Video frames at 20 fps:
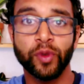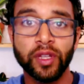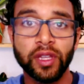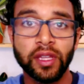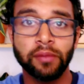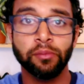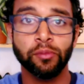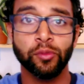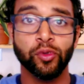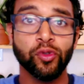
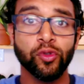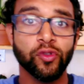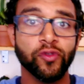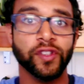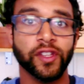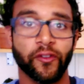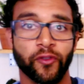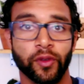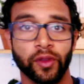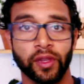really move
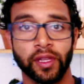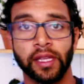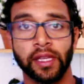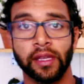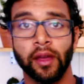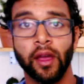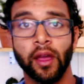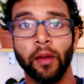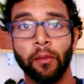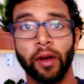
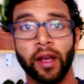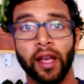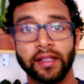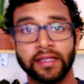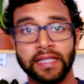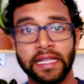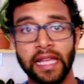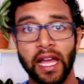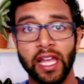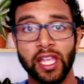differently
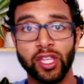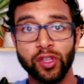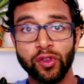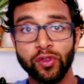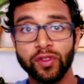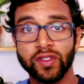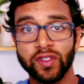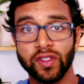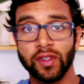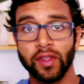because they got
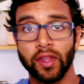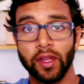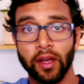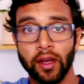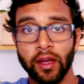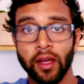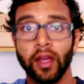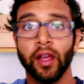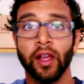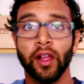used
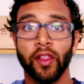to